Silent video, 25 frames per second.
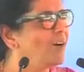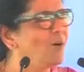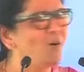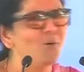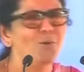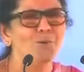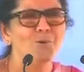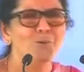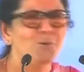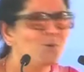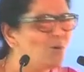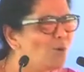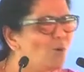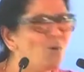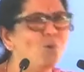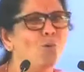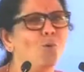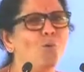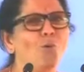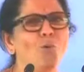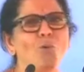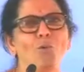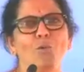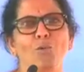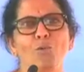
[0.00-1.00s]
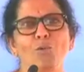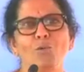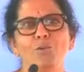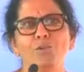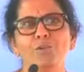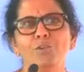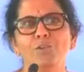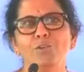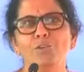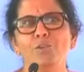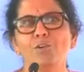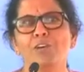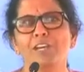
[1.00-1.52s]
Oh no,
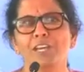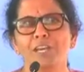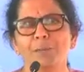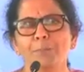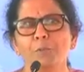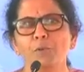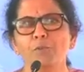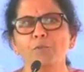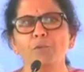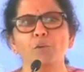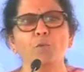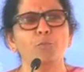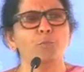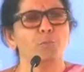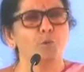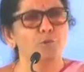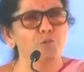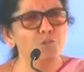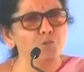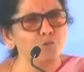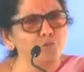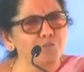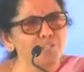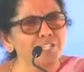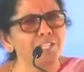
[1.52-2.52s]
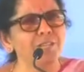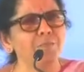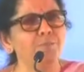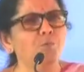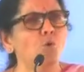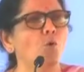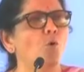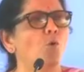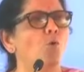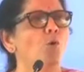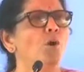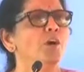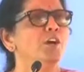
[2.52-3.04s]
you're capable of producing
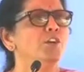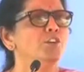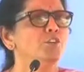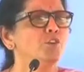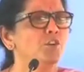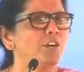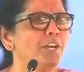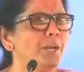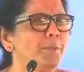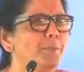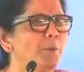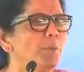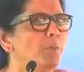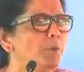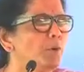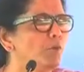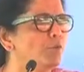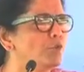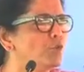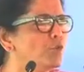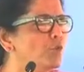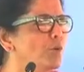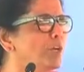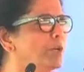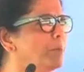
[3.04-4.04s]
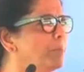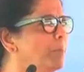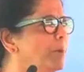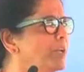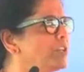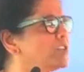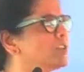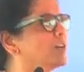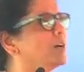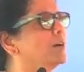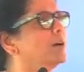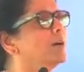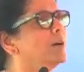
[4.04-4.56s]
more, you're capable of doing
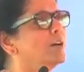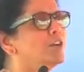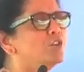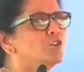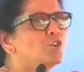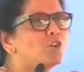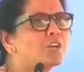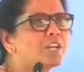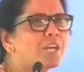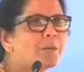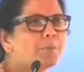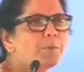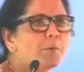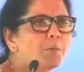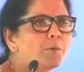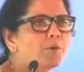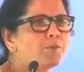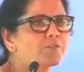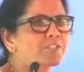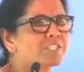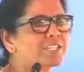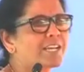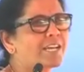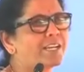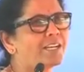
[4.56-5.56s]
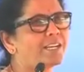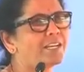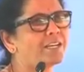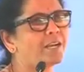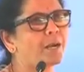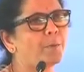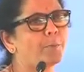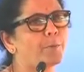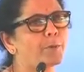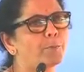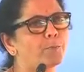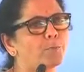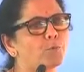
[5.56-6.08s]
better, you're capable of standing
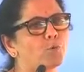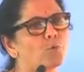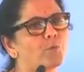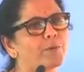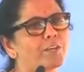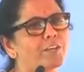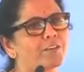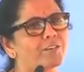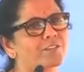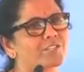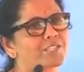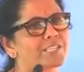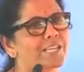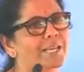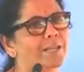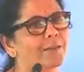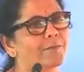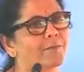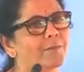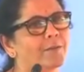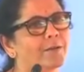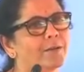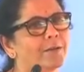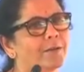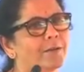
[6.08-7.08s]
up and proving yourself.